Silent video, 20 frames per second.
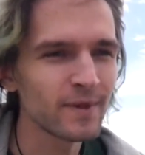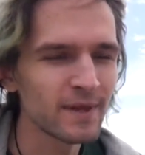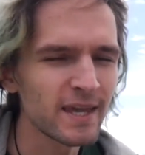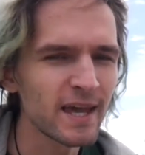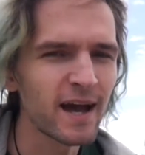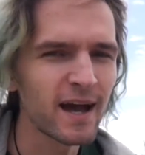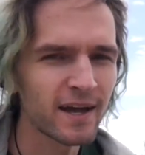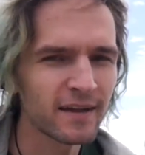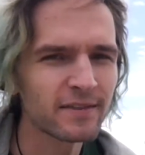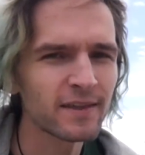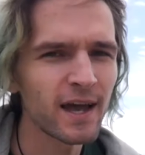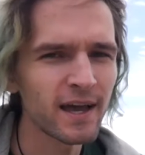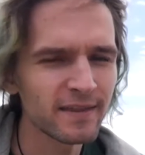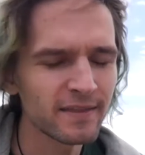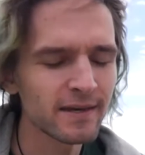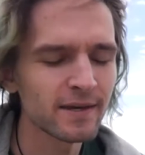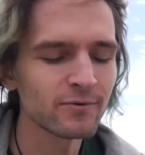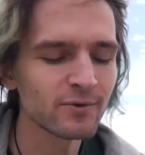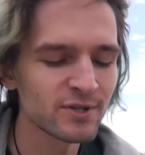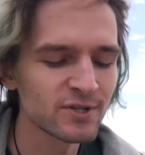yeah, I, th I
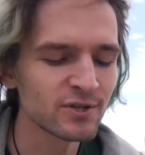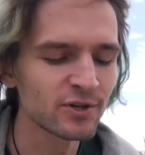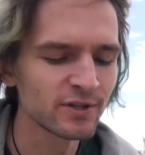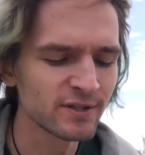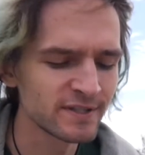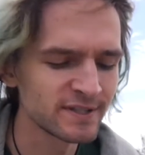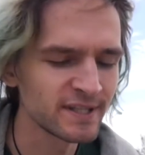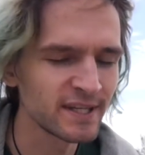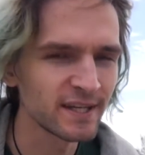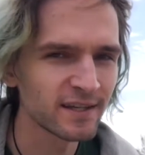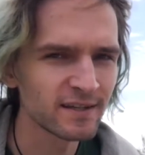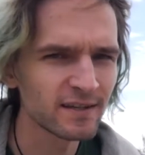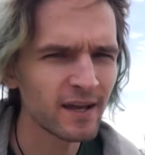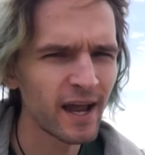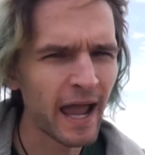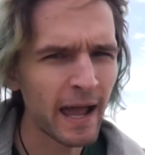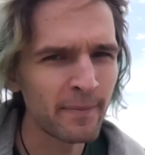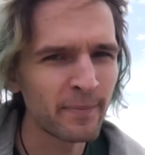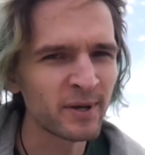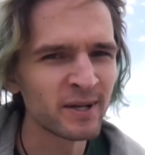think we should seek
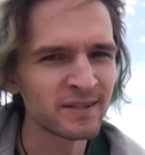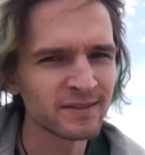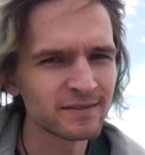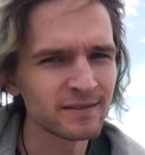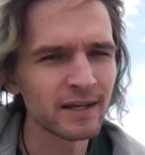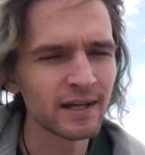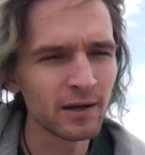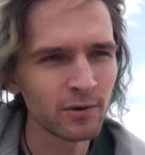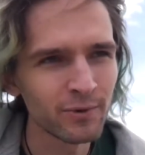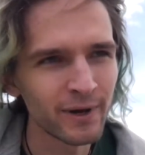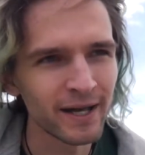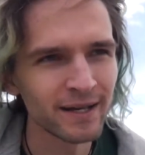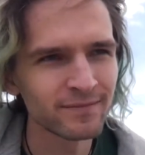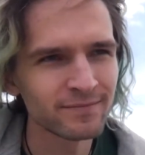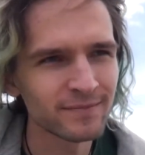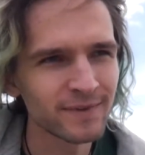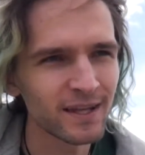happiness in a way.